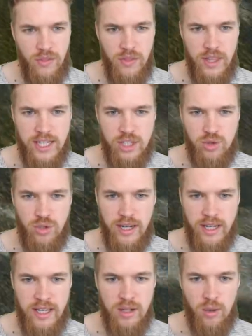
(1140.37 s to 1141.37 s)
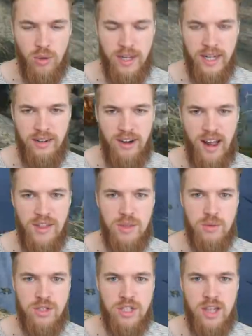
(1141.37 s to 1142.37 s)
the tree, or Kynareth,
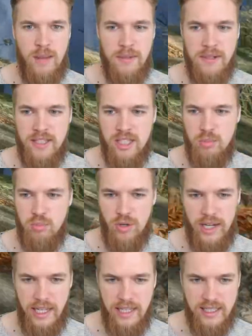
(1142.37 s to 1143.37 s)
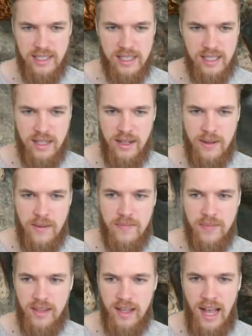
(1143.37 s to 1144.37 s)
will summon Spriggans
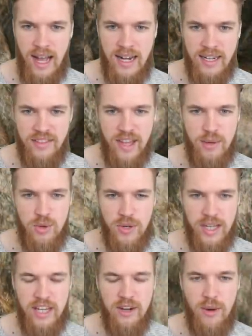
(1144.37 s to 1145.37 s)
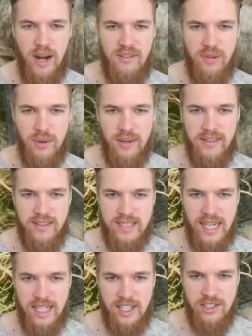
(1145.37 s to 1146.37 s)
and they will kill everyone in the
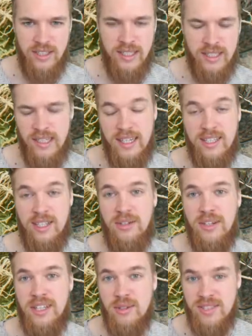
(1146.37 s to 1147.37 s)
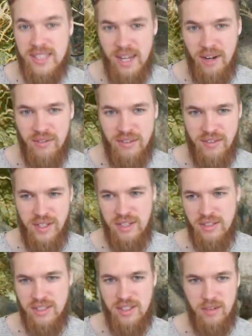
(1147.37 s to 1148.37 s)
sanctuary, including yourself if you
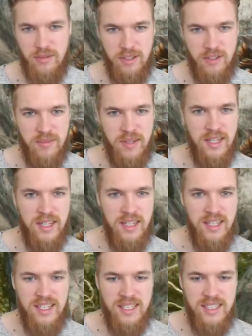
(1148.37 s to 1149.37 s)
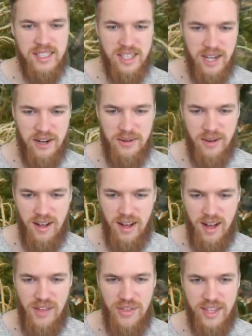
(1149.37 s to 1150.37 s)
don't stop them. So
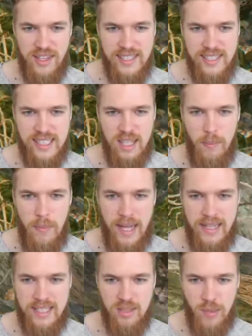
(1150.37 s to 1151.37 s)
I think this is the best